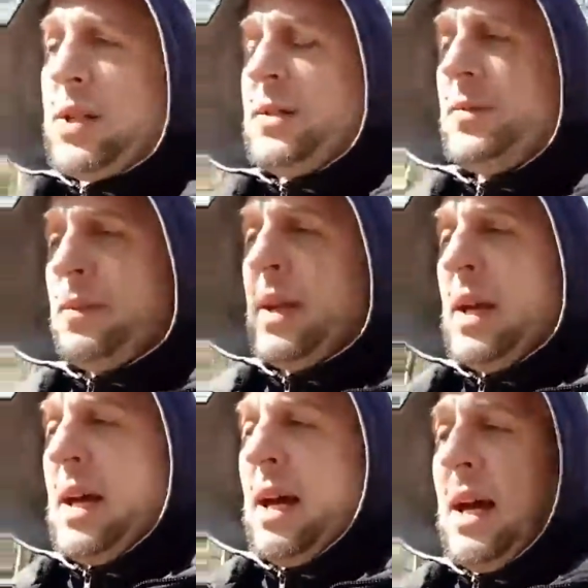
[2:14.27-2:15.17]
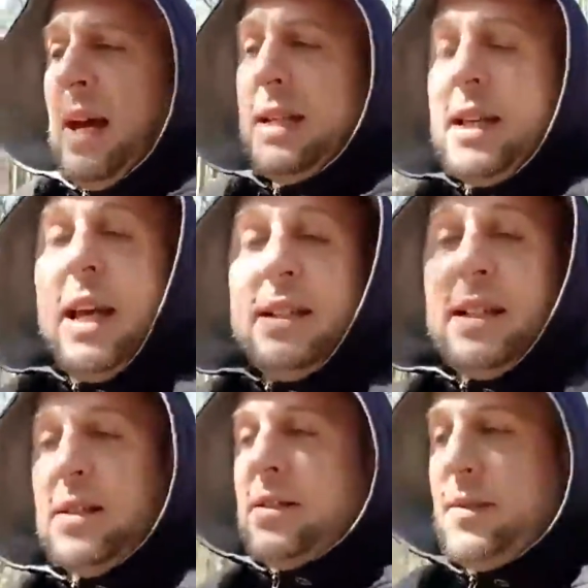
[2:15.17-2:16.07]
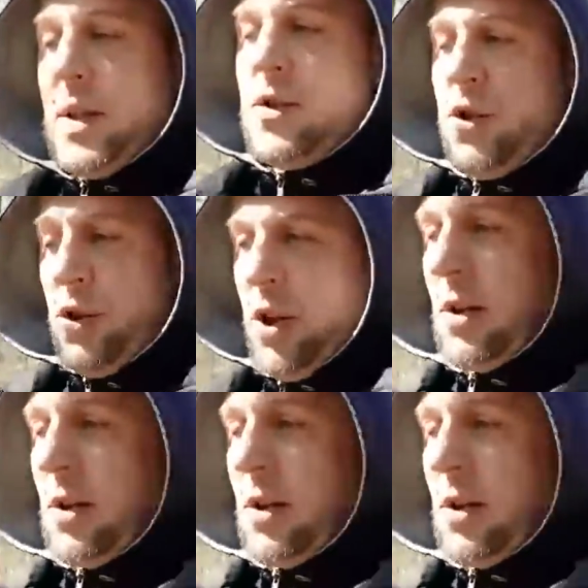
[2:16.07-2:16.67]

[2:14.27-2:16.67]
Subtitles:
and candies and sugar.